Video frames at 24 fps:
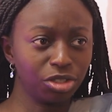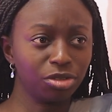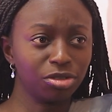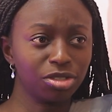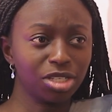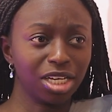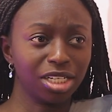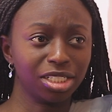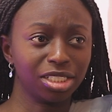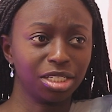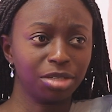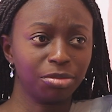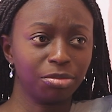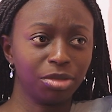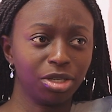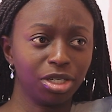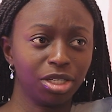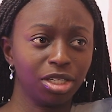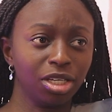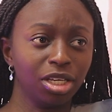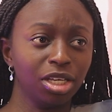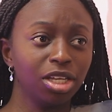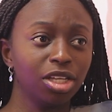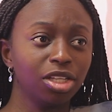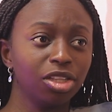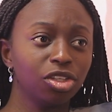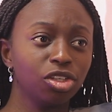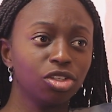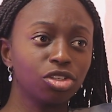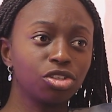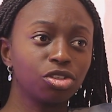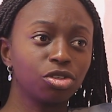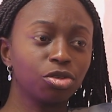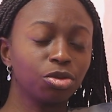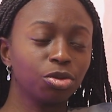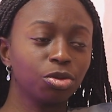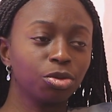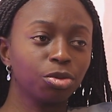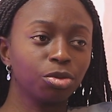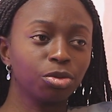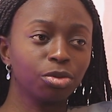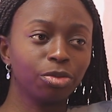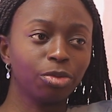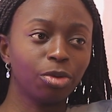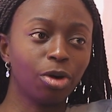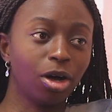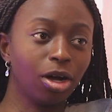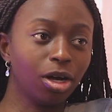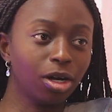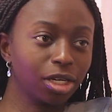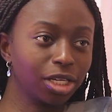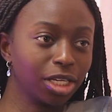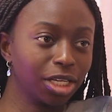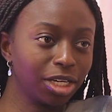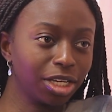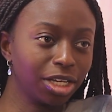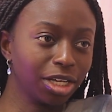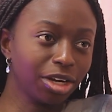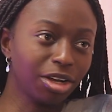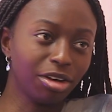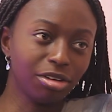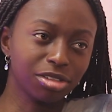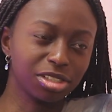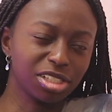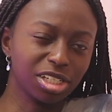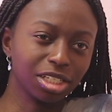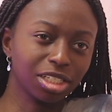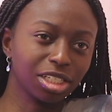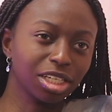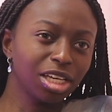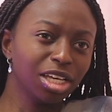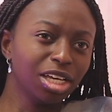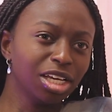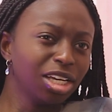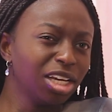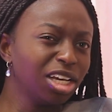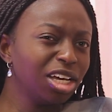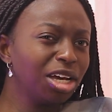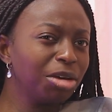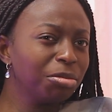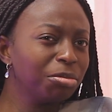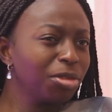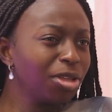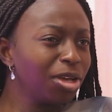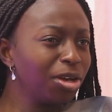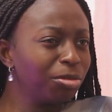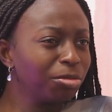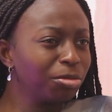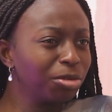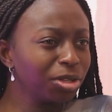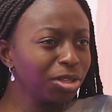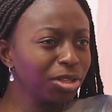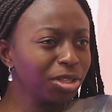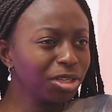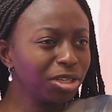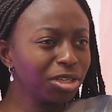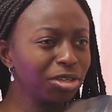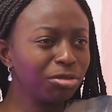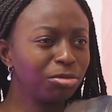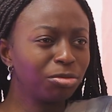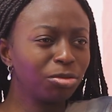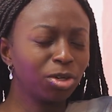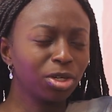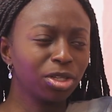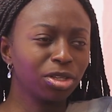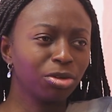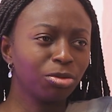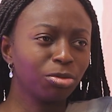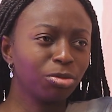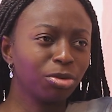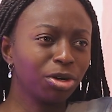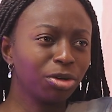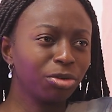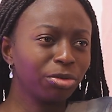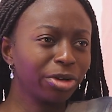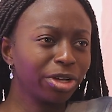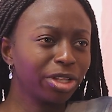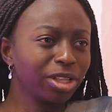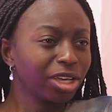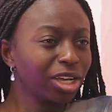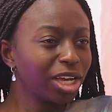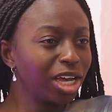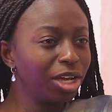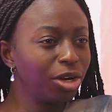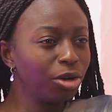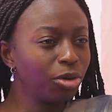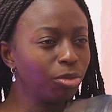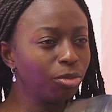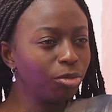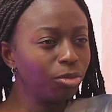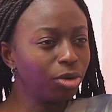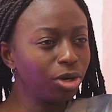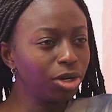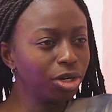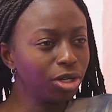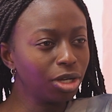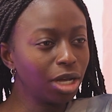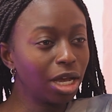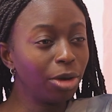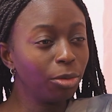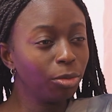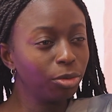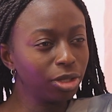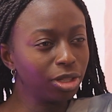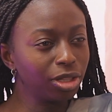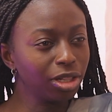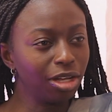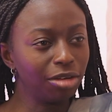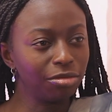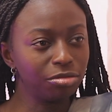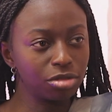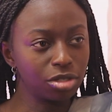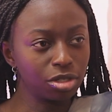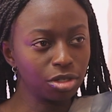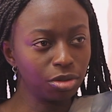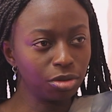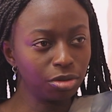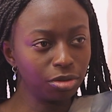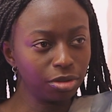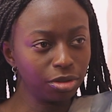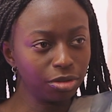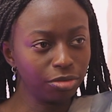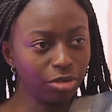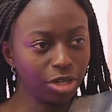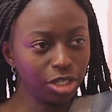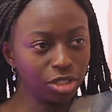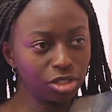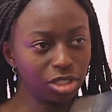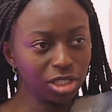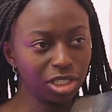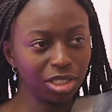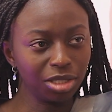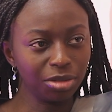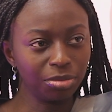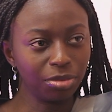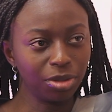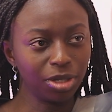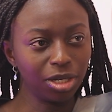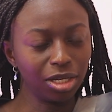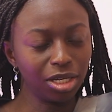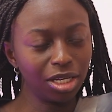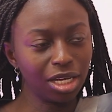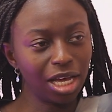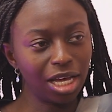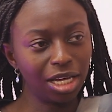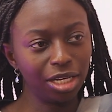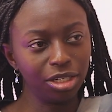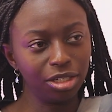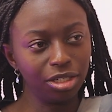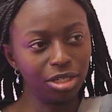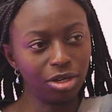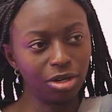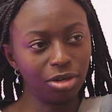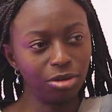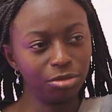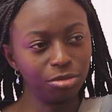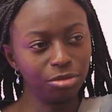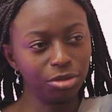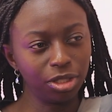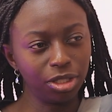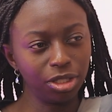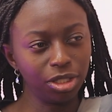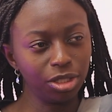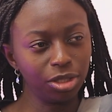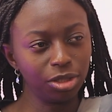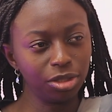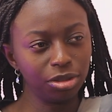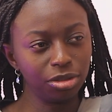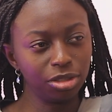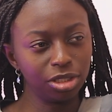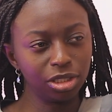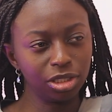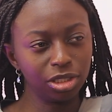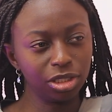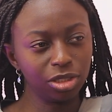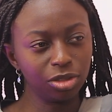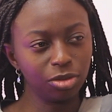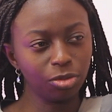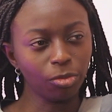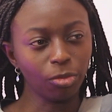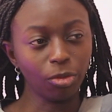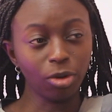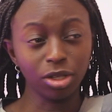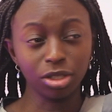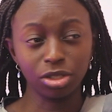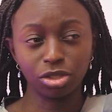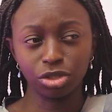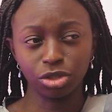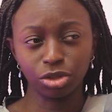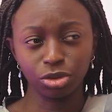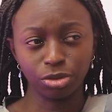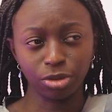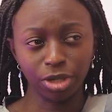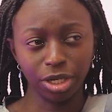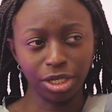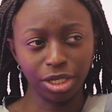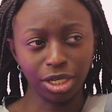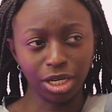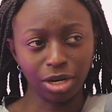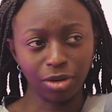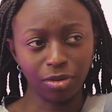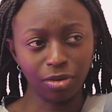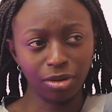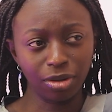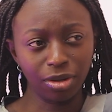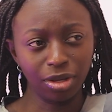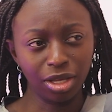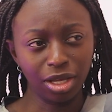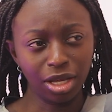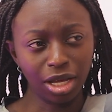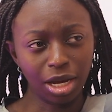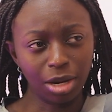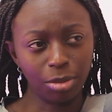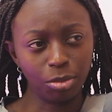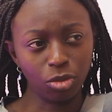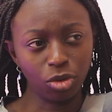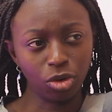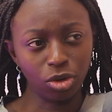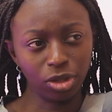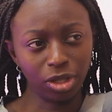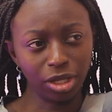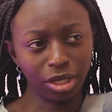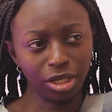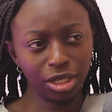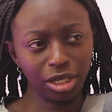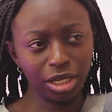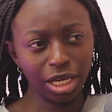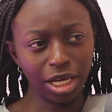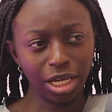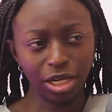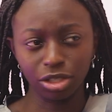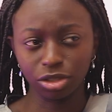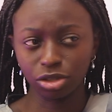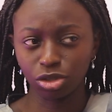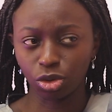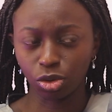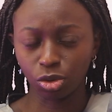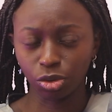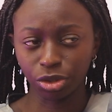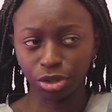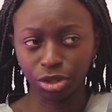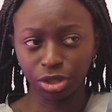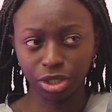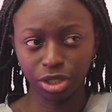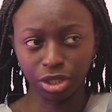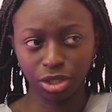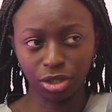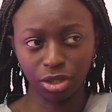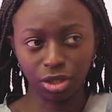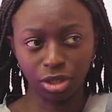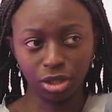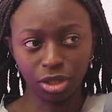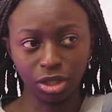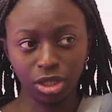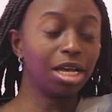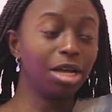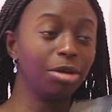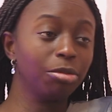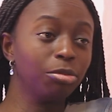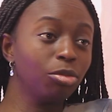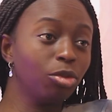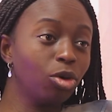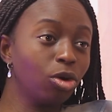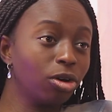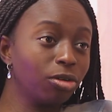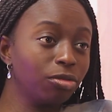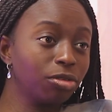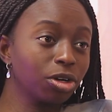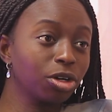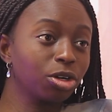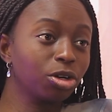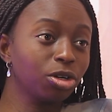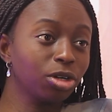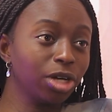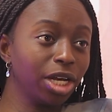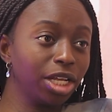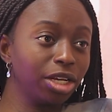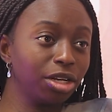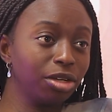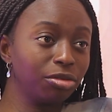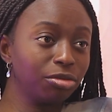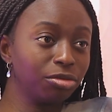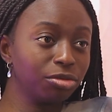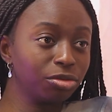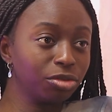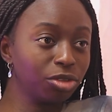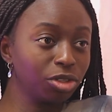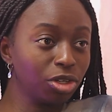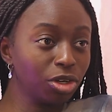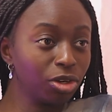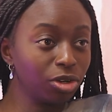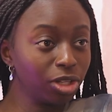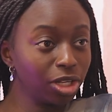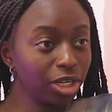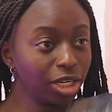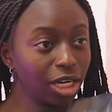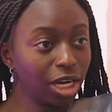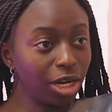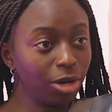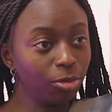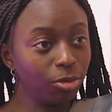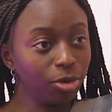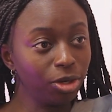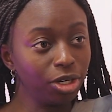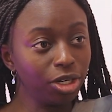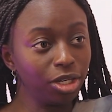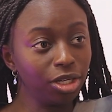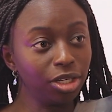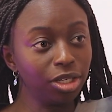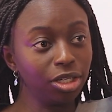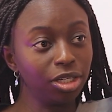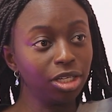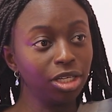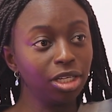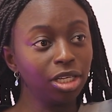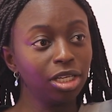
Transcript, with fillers: was mm-hmm. asking me, did you walk any? And I was like, I'm not really for the runway. Like I don't want to, I would love to eventually, mm-hmm. but I don't really want to right now. Mm-hmm. I'm more like editorial. Oh. I'm more of a creative, you know, like okay. I want to,